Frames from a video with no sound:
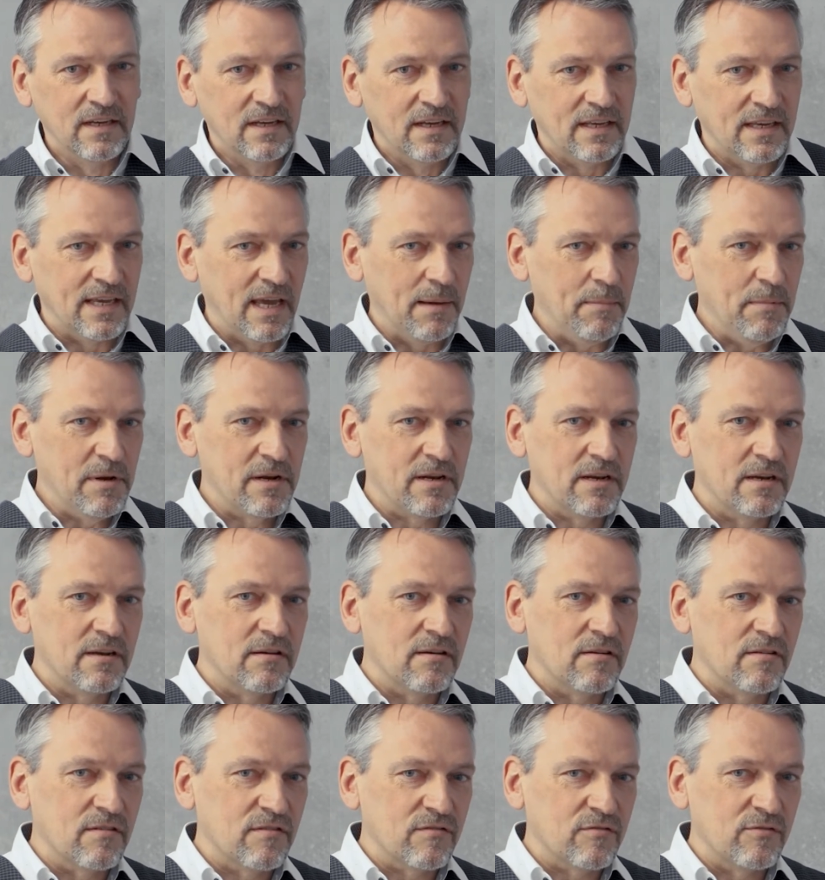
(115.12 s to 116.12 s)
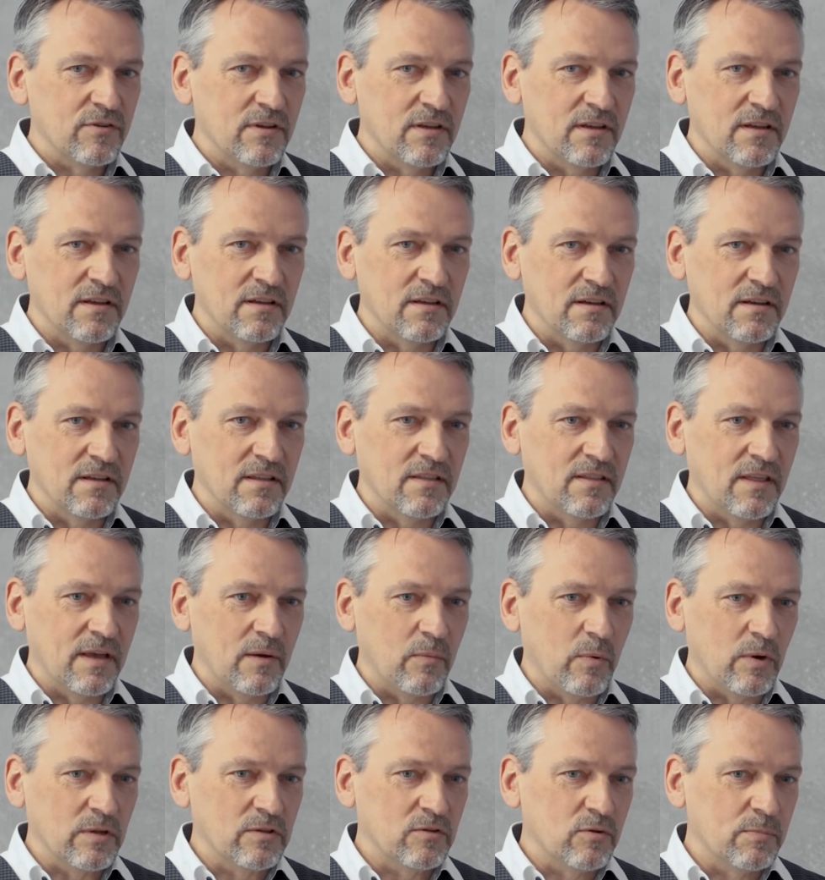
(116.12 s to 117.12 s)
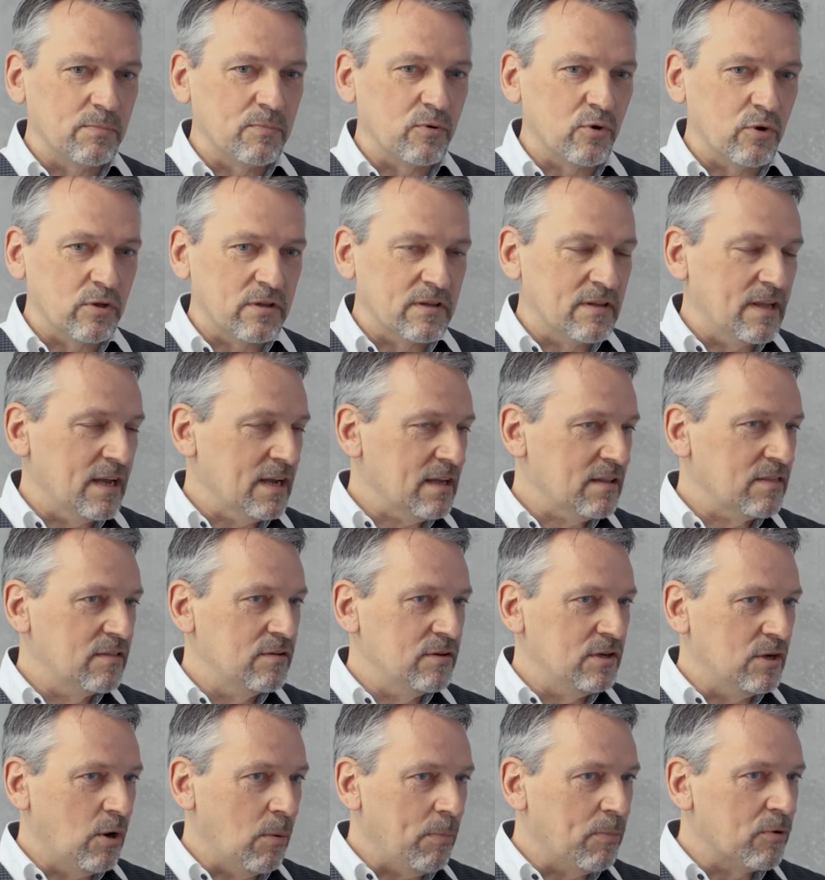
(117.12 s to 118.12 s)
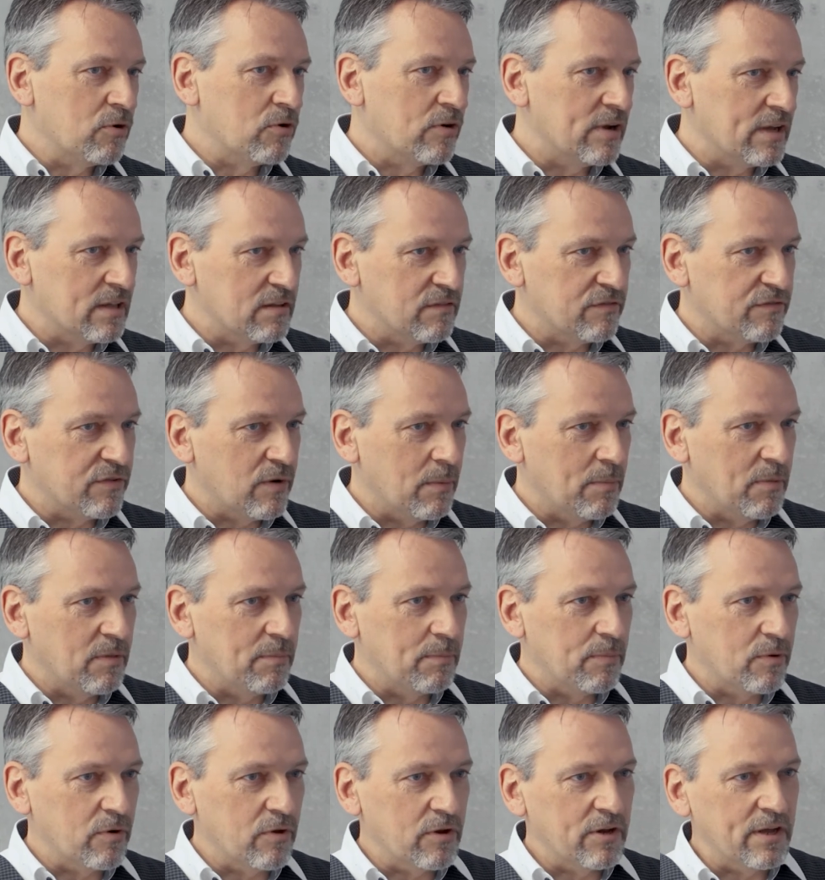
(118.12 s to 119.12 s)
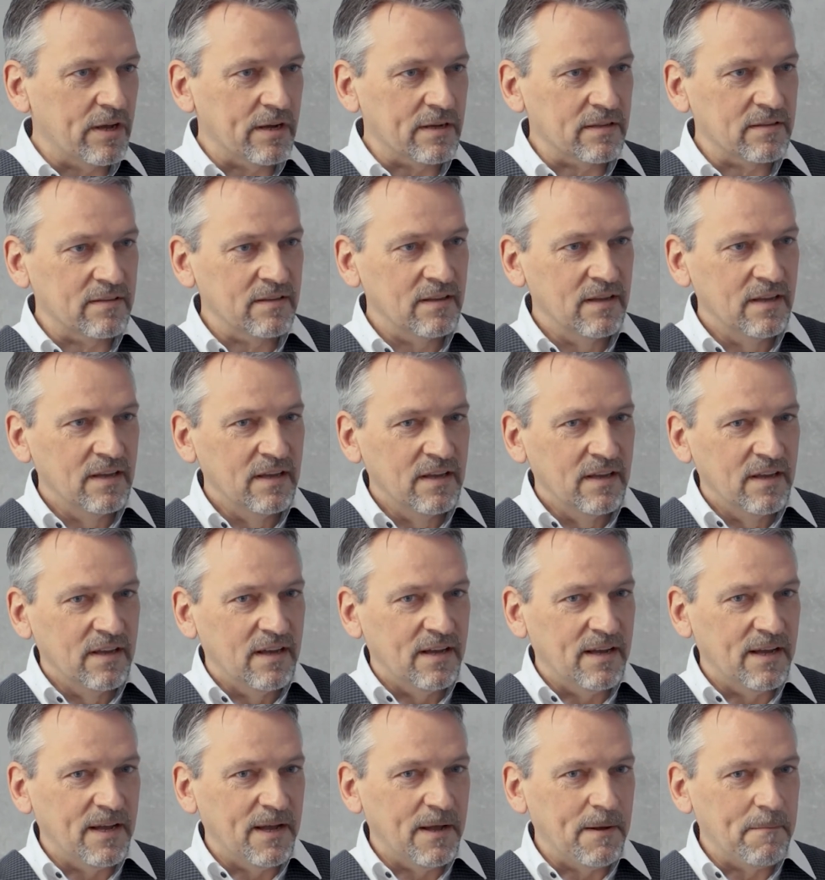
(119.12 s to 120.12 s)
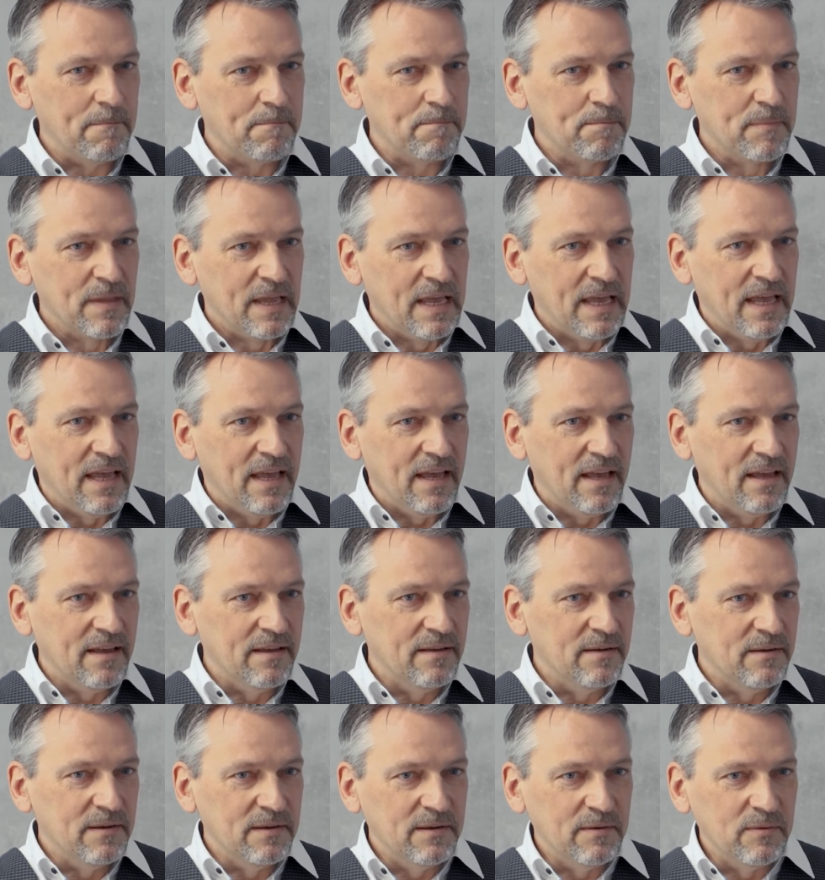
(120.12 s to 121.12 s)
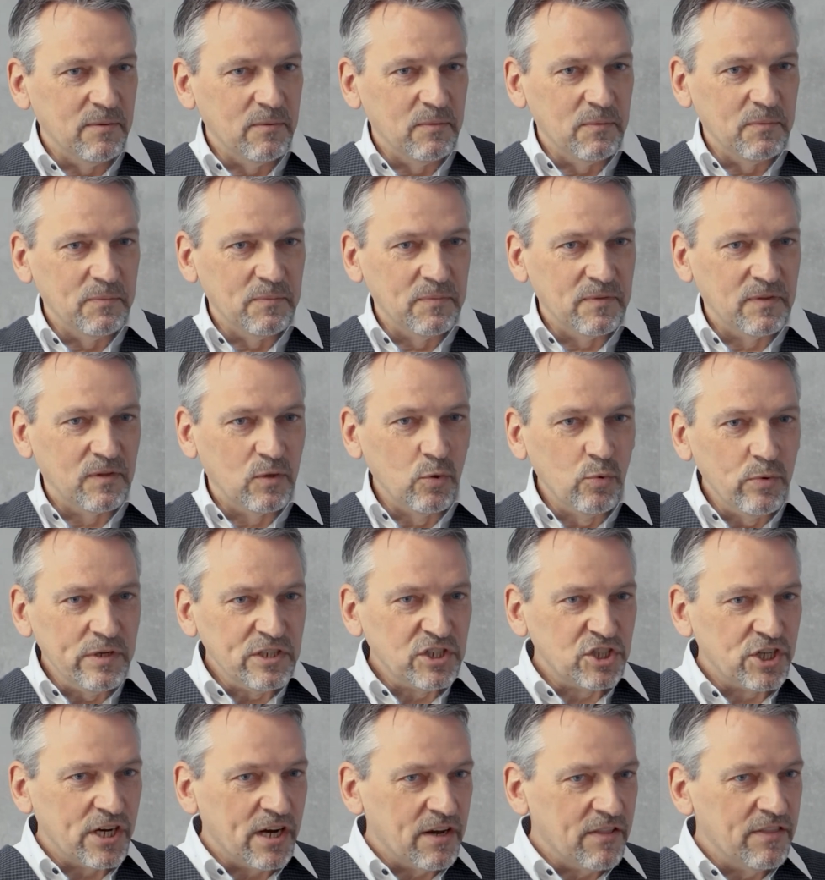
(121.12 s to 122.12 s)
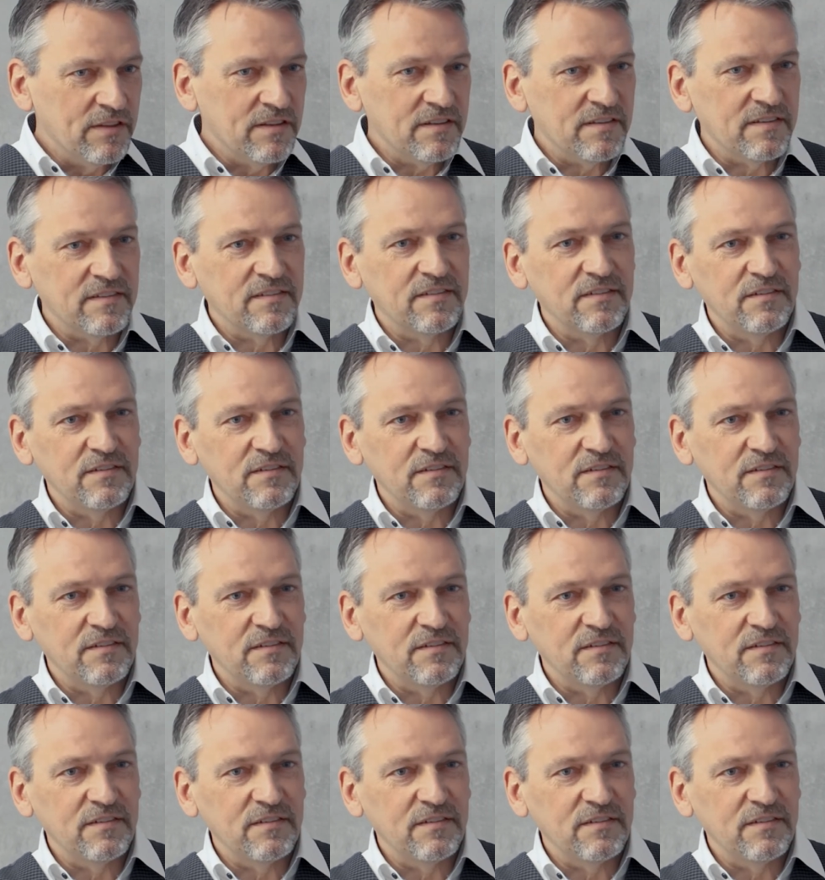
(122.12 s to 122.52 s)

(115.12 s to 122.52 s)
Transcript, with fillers: chemical industry, they want to protect the operator from the product. Um, do we share this